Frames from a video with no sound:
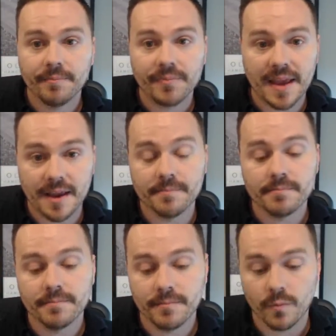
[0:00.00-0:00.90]

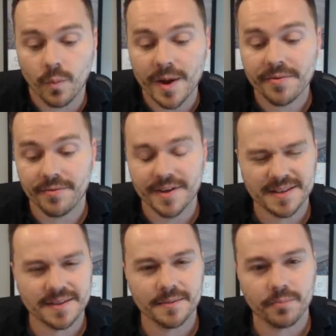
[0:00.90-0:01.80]
him with
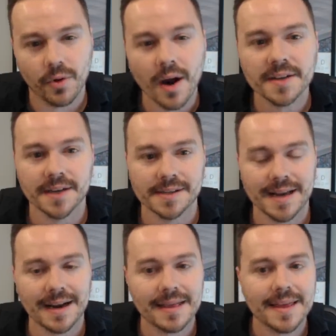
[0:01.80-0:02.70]
this process.
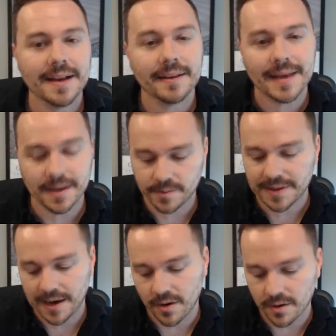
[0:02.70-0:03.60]
And I think that's what
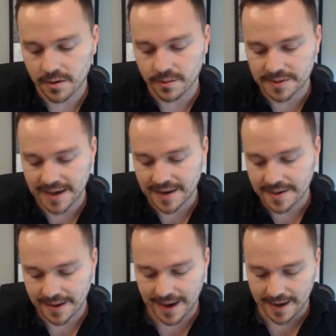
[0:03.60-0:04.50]
that article is
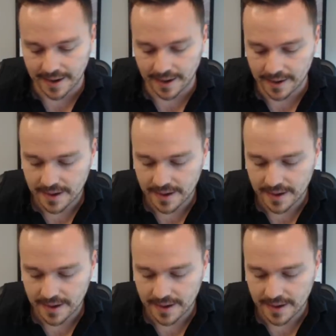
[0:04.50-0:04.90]
indicating.